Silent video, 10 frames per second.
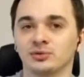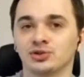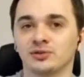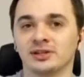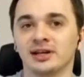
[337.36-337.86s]

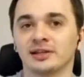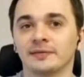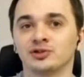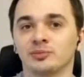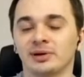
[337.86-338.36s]
And
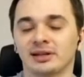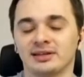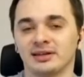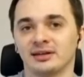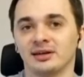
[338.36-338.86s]

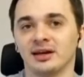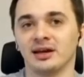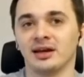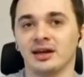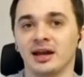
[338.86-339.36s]
SSH is
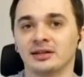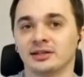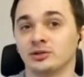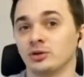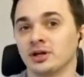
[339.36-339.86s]
also
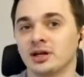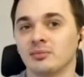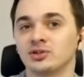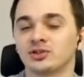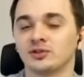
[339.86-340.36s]
listening to
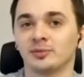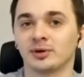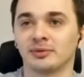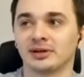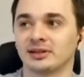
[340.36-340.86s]
the same
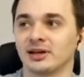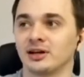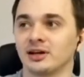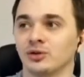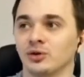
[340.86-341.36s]
port,
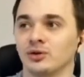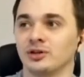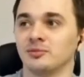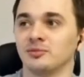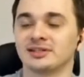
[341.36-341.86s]
which is
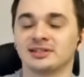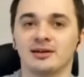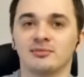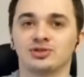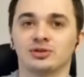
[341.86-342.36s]
A,
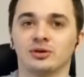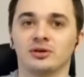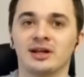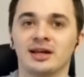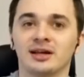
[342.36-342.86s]
very
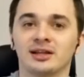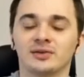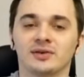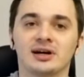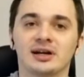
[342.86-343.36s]
unusual,
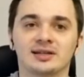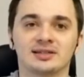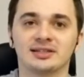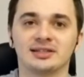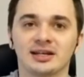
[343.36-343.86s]

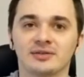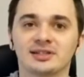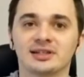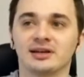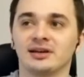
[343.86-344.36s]

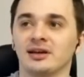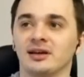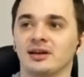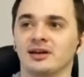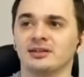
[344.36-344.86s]
and B,
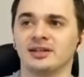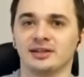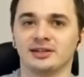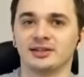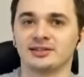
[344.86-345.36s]

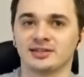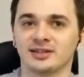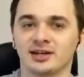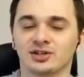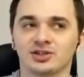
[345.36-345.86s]
we
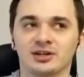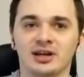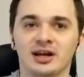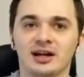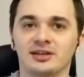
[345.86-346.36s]
actually
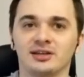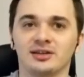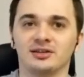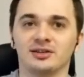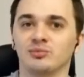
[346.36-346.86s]
know
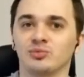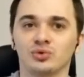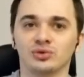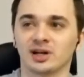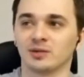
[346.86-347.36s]
that
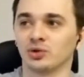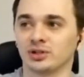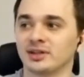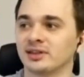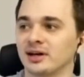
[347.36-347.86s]
Telnet and
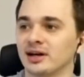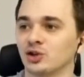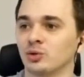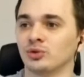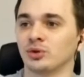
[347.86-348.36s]

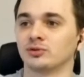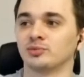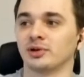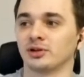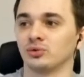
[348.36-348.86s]
SSH
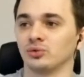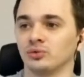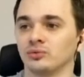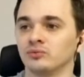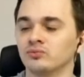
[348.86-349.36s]
are not
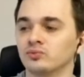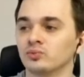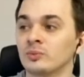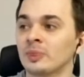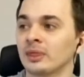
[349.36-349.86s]
going to
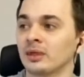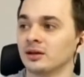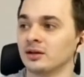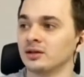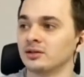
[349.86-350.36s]
work
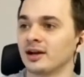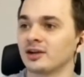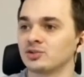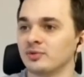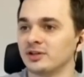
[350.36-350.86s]
fine
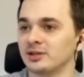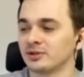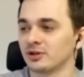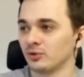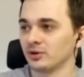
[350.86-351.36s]
on a
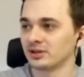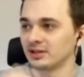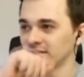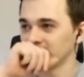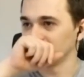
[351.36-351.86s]
single
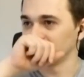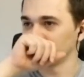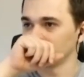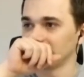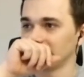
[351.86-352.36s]
port.
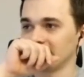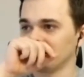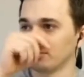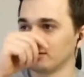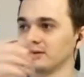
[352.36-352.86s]

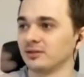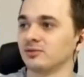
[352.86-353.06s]
Also,